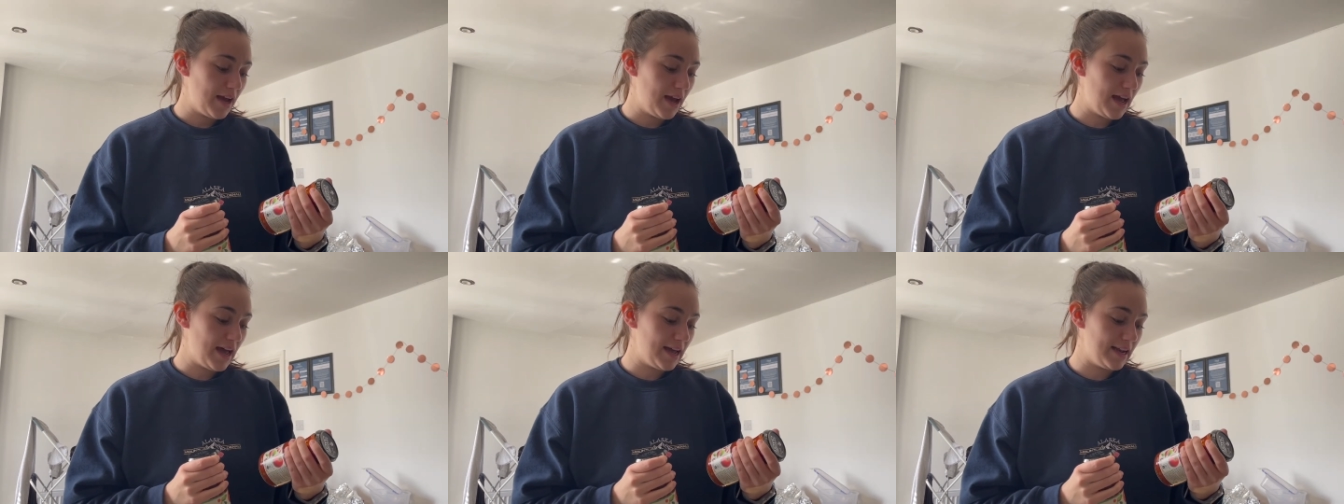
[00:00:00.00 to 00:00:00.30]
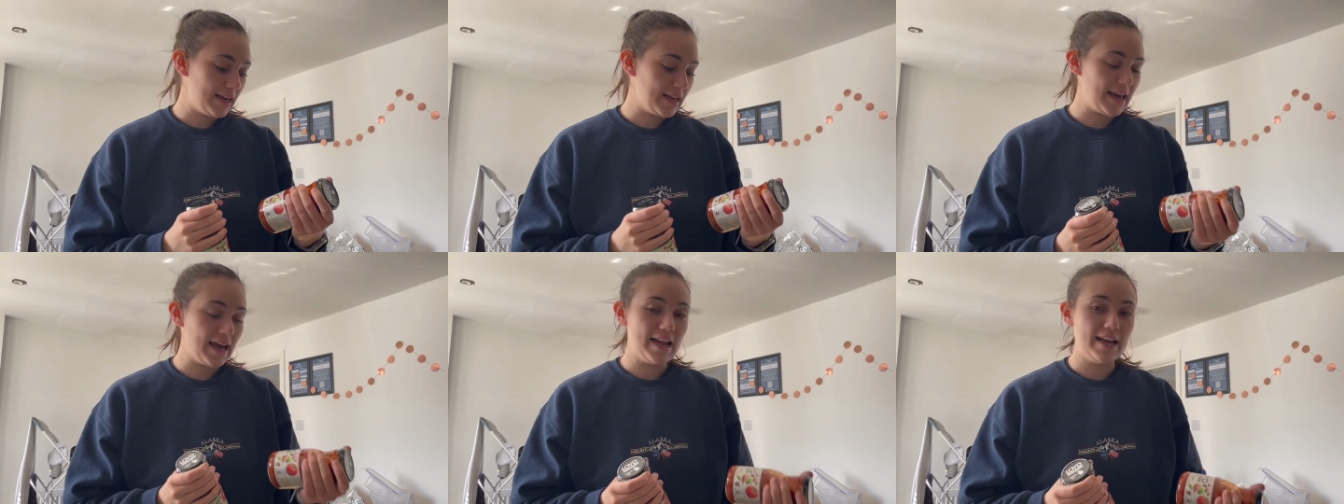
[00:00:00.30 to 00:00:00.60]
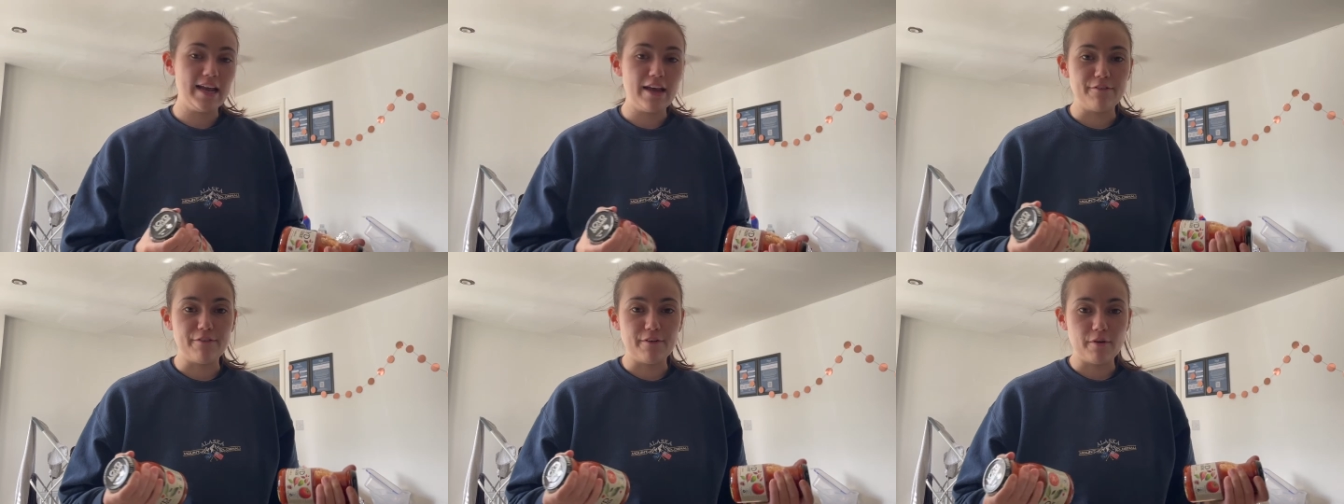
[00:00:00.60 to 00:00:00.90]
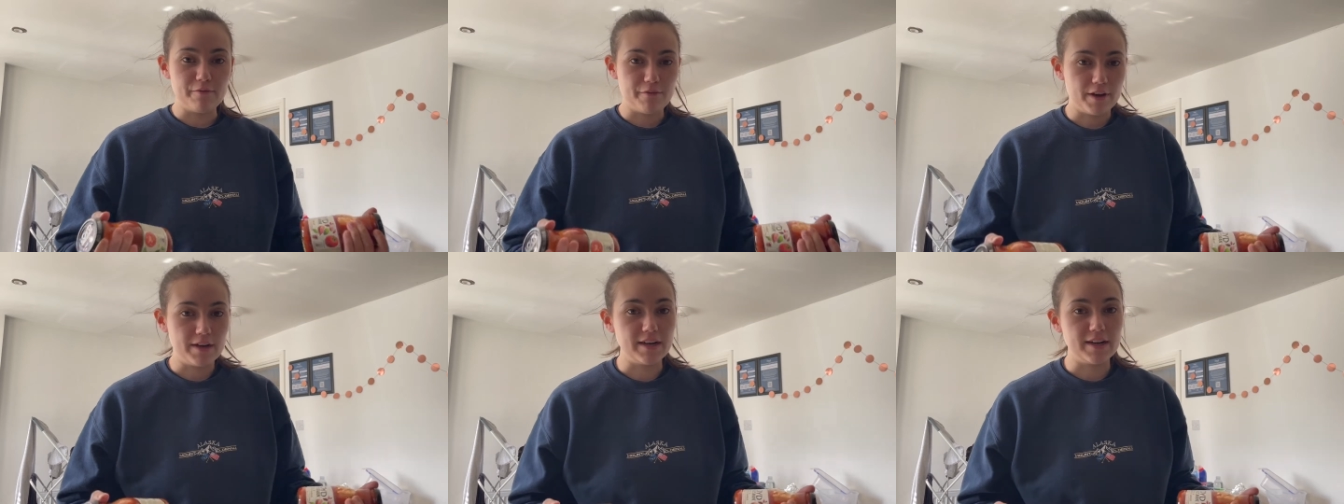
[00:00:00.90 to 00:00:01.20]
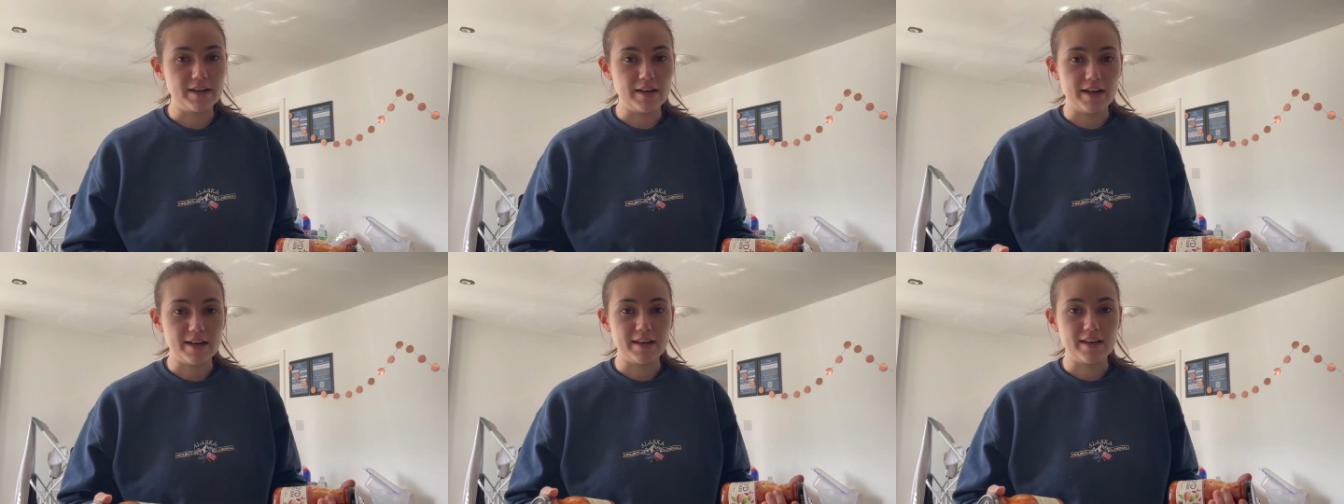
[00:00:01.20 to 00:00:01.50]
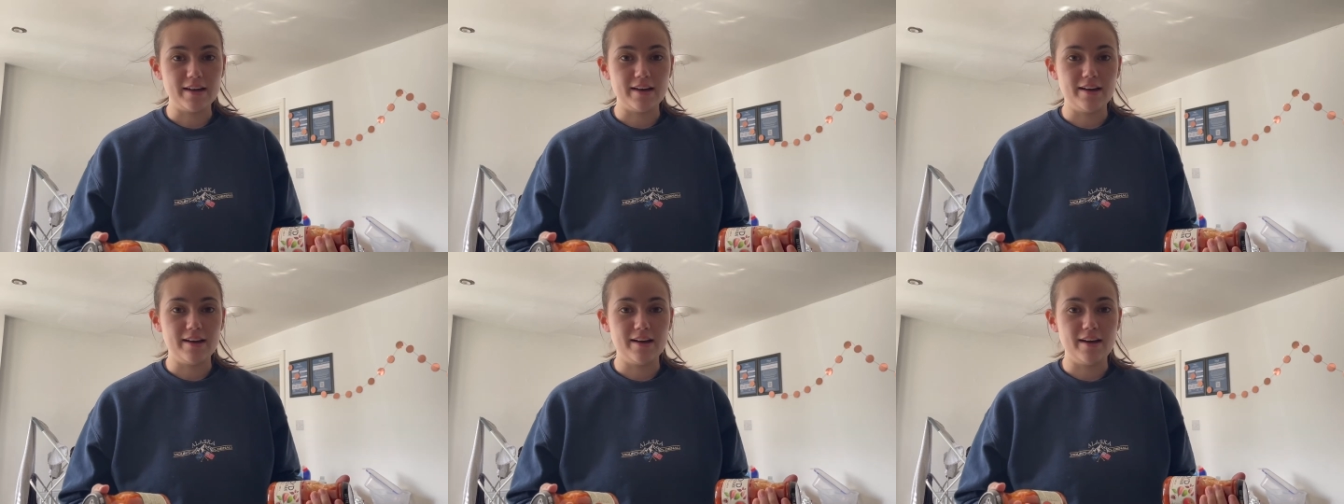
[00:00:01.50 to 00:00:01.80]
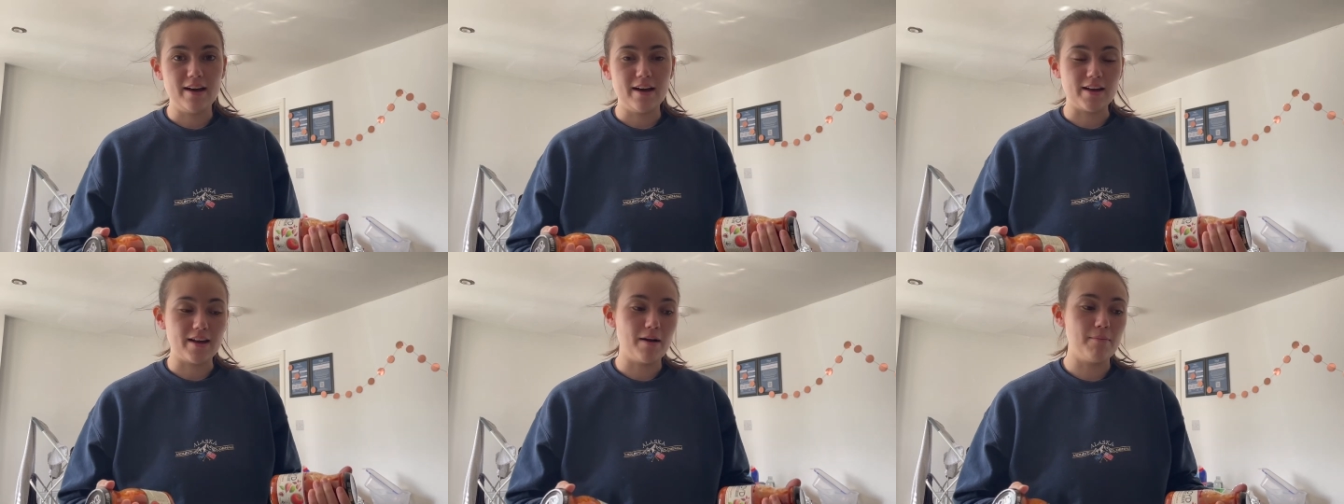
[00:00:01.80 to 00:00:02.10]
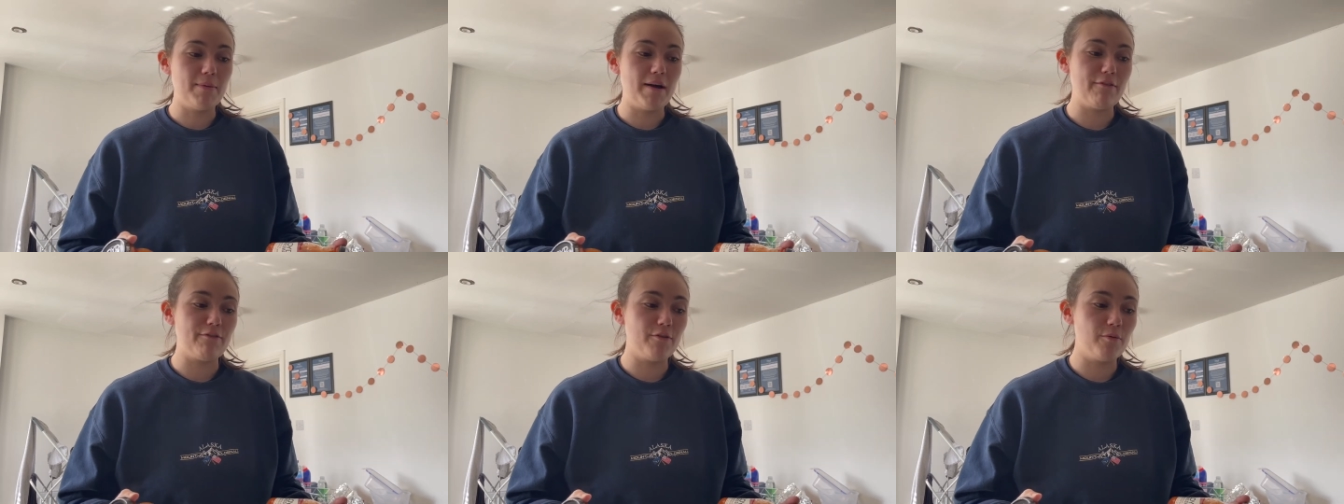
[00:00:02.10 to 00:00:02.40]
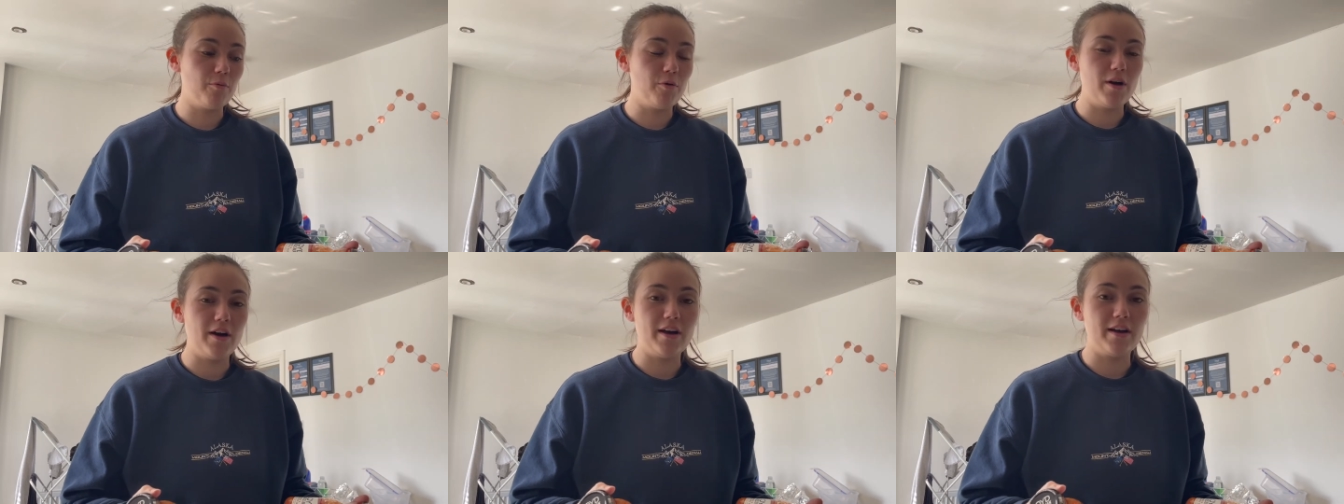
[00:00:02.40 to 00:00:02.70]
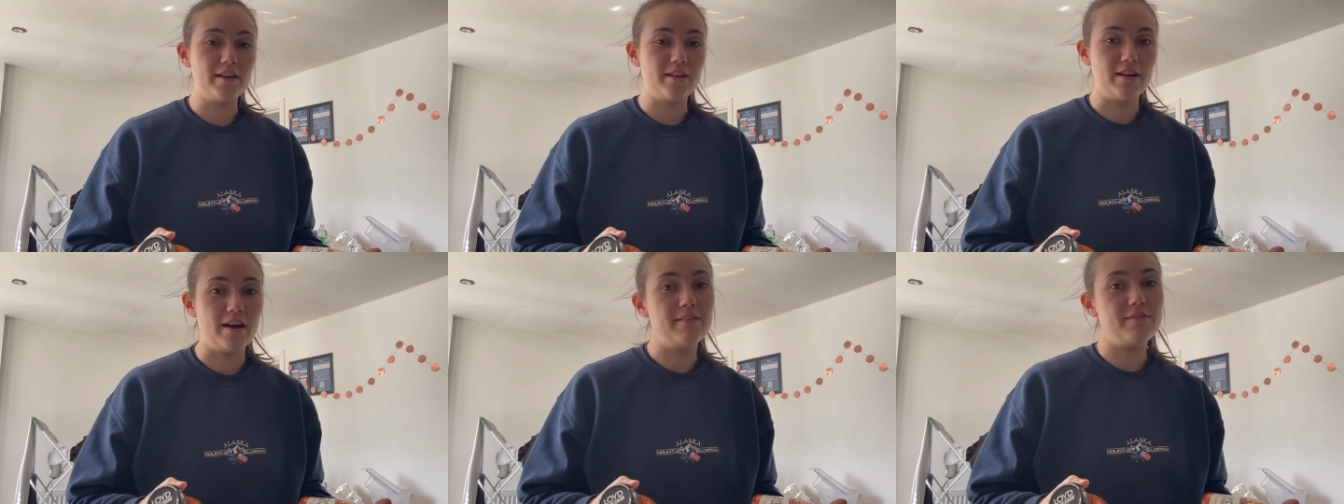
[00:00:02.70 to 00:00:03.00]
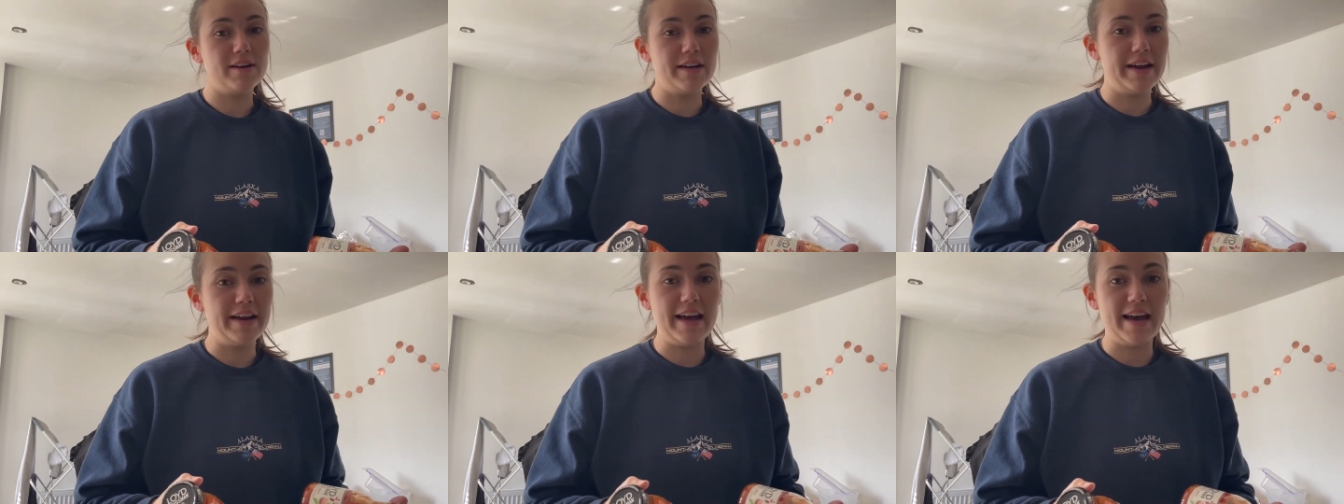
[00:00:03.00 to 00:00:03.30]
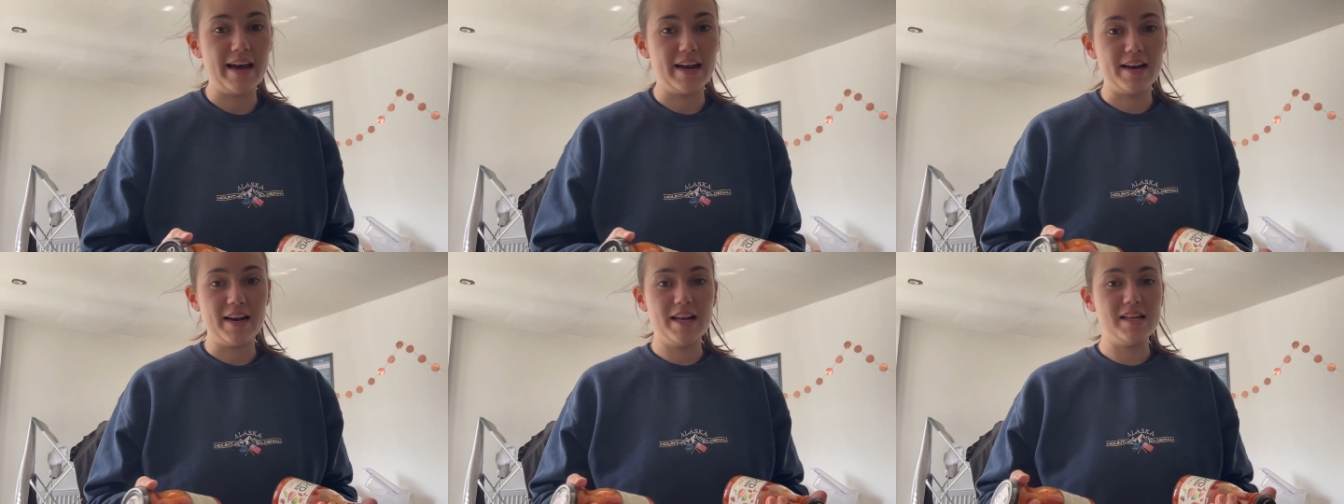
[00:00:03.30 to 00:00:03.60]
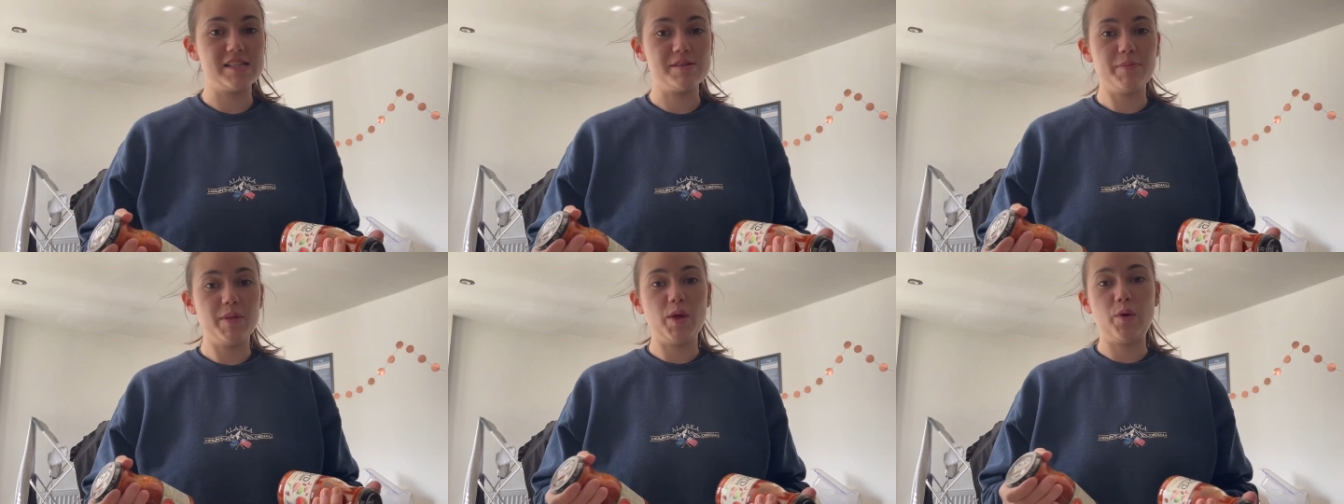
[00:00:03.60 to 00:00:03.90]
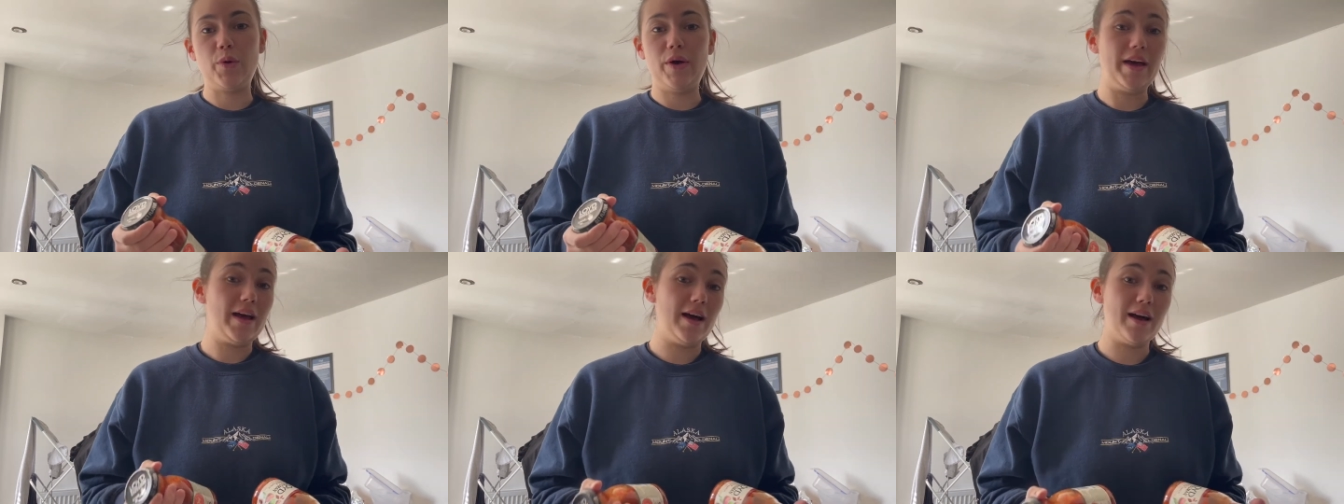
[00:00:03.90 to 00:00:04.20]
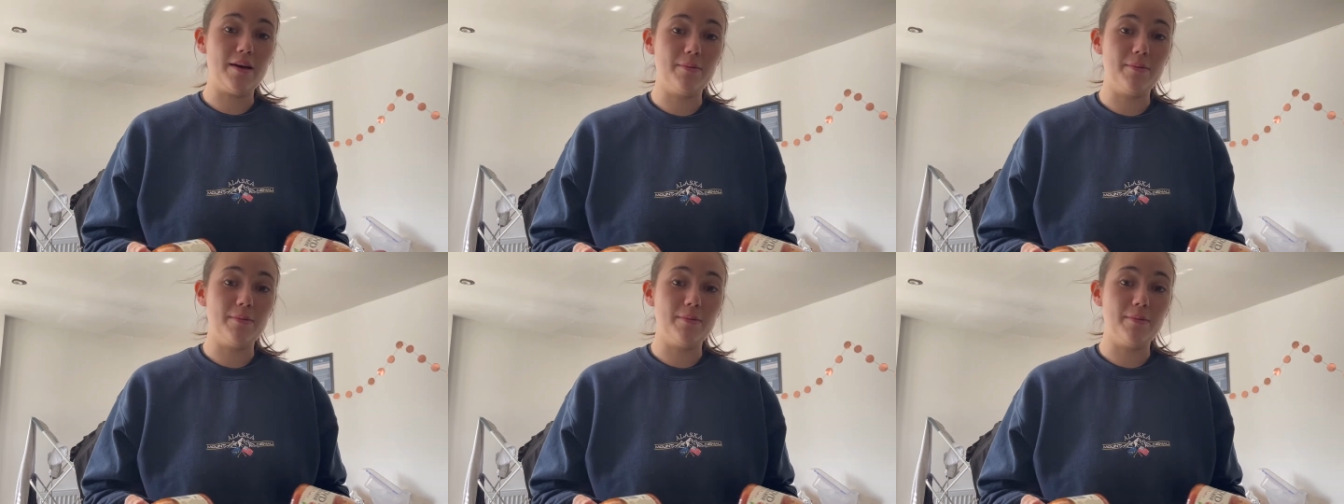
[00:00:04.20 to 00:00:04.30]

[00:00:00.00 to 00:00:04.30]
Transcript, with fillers: and again if I'm finding like I come back from work like really late and I need something quick I